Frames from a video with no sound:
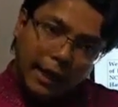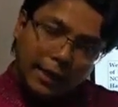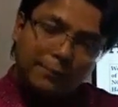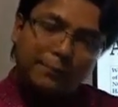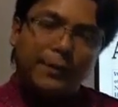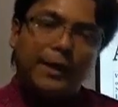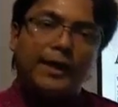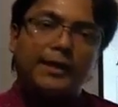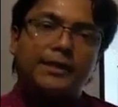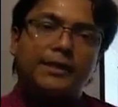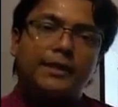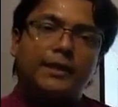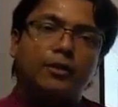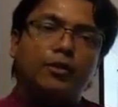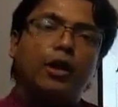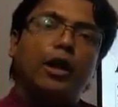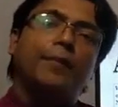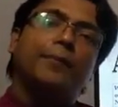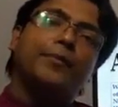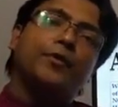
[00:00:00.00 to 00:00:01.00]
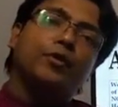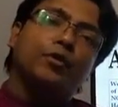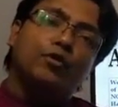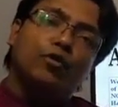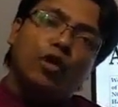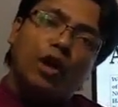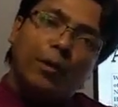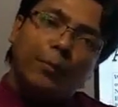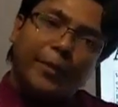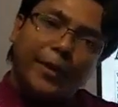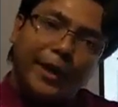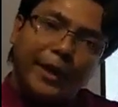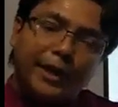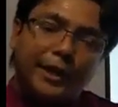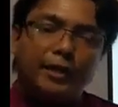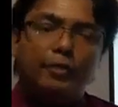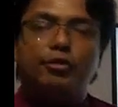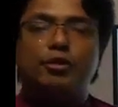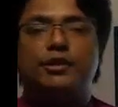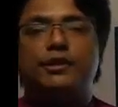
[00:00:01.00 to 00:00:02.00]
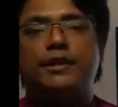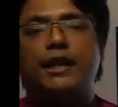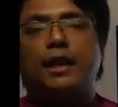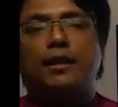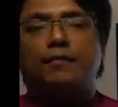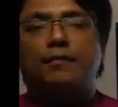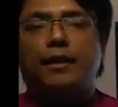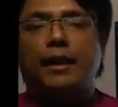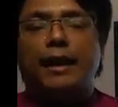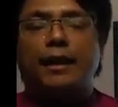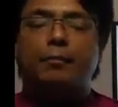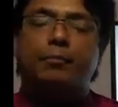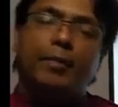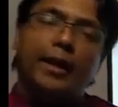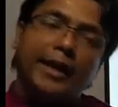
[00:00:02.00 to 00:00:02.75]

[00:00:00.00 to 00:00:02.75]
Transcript: help us, you have to cooperate yourself,